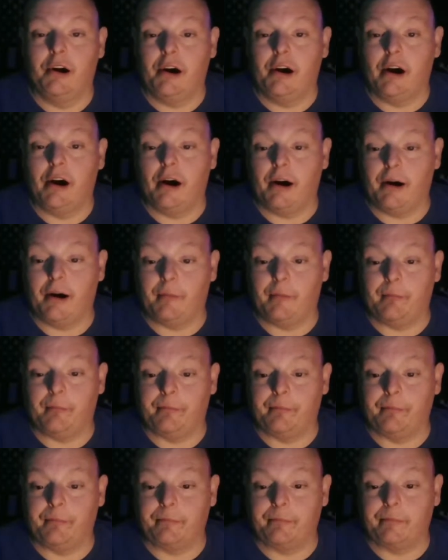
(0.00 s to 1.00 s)

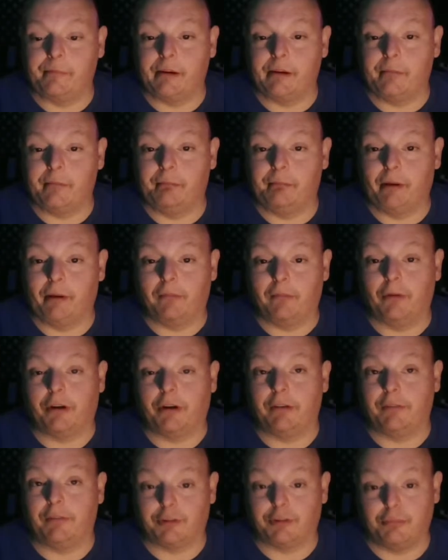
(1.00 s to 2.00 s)
But I'm
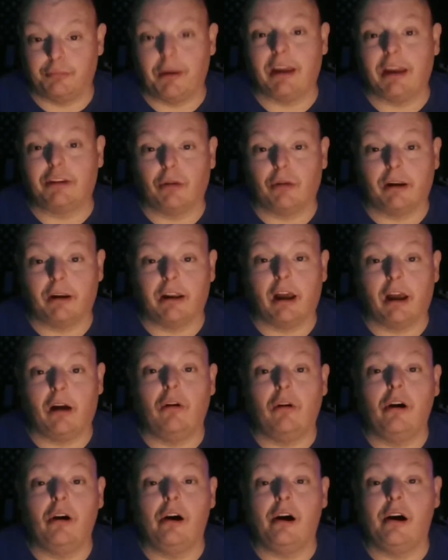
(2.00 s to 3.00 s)
looking for space right
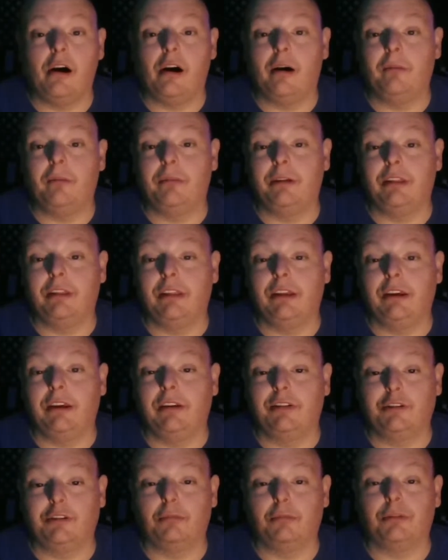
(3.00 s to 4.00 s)
now in the
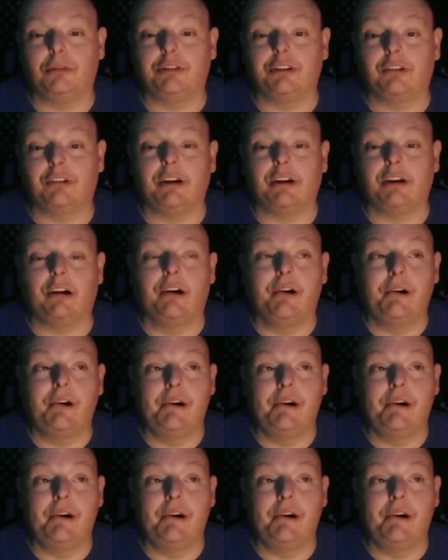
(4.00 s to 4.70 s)
Sturbridge area.